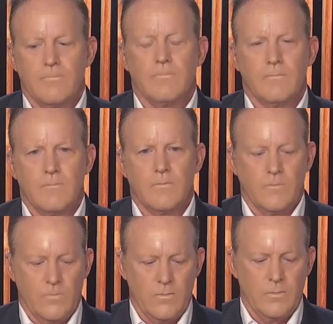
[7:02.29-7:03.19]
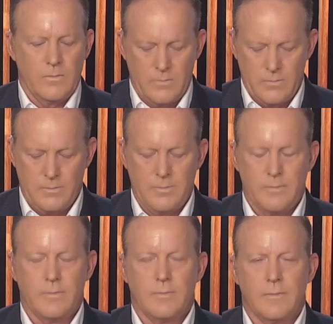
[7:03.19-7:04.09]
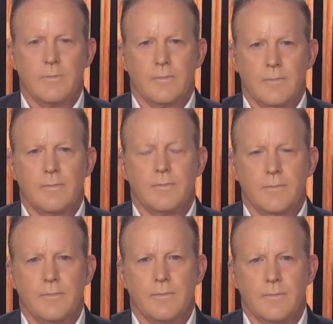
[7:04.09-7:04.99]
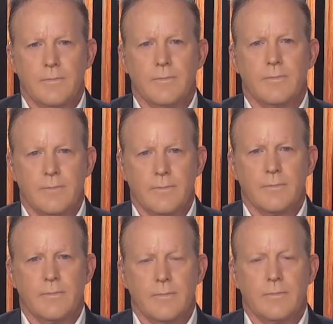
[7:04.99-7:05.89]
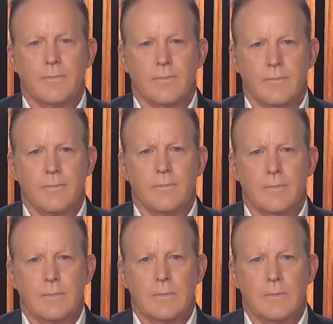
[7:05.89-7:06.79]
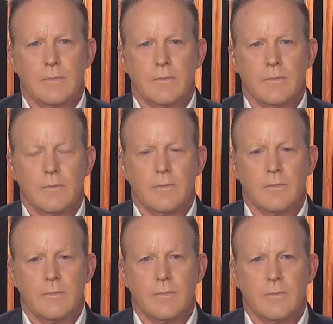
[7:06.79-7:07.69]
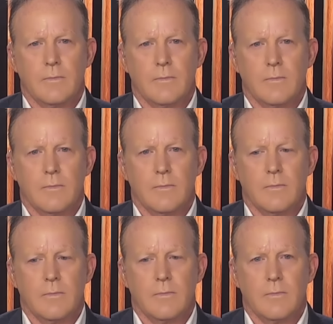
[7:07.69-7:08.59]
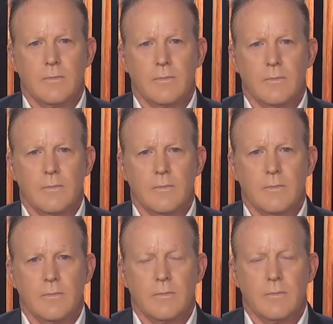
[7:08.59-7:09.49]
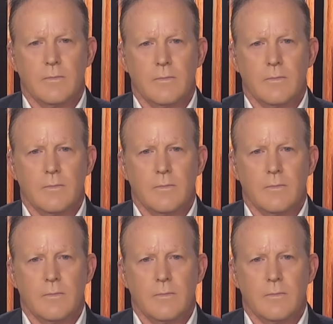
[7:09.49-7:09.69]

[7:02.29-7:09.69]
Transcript: (silent)